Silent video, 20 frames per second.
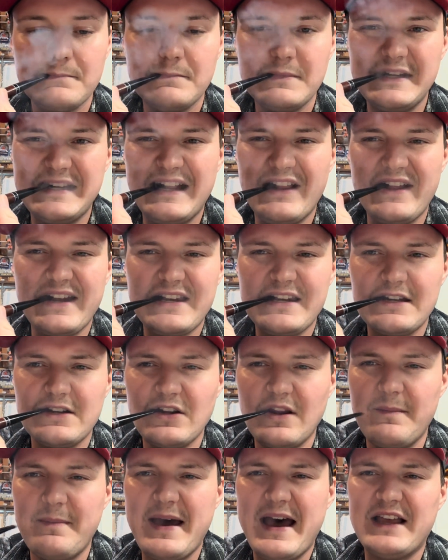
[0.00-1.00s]
I like to do
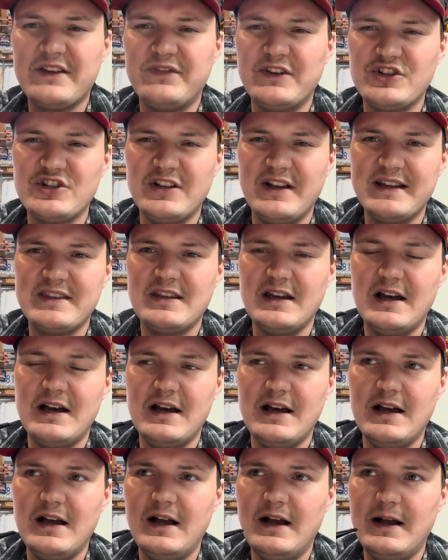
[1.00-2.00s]
the bass fish. I like
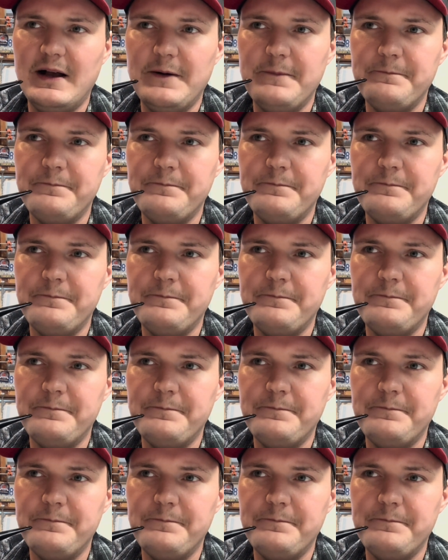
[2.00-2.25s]
I